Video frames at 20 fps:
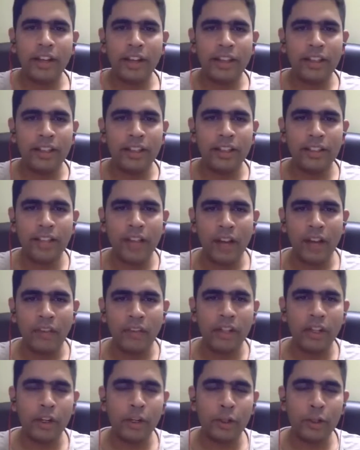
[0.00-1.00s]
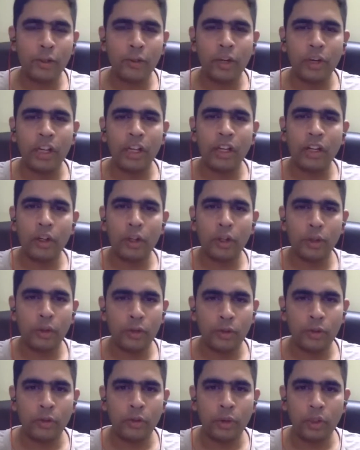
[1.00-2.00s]
at least half an hour to 1 hour on
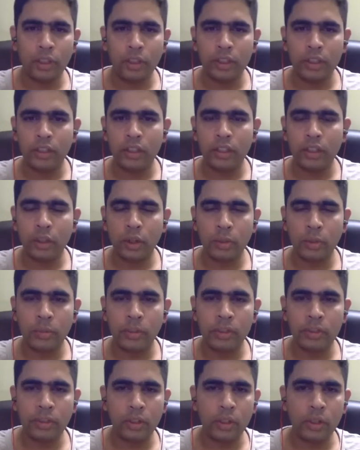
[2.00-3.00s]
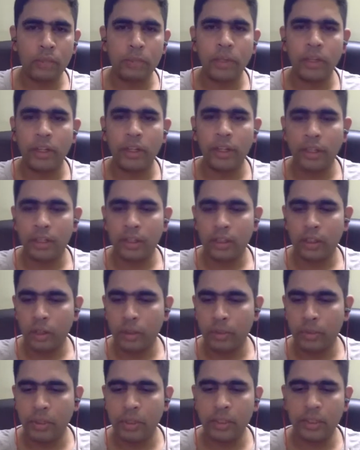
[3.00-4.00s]
what the topic taught by
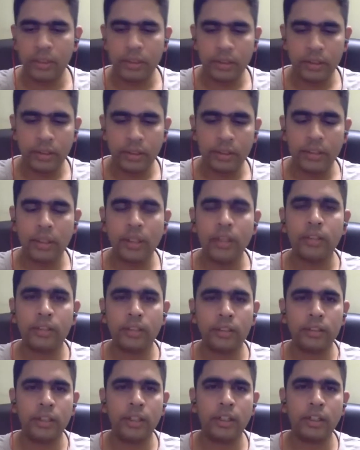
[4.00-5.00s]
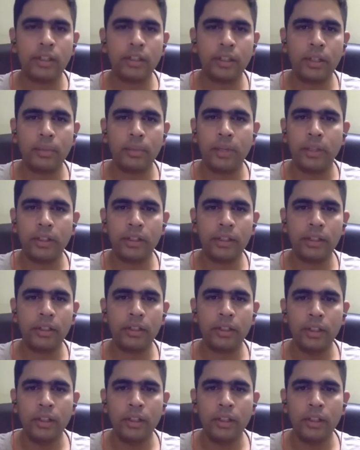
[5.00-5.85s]
Sharath Barney.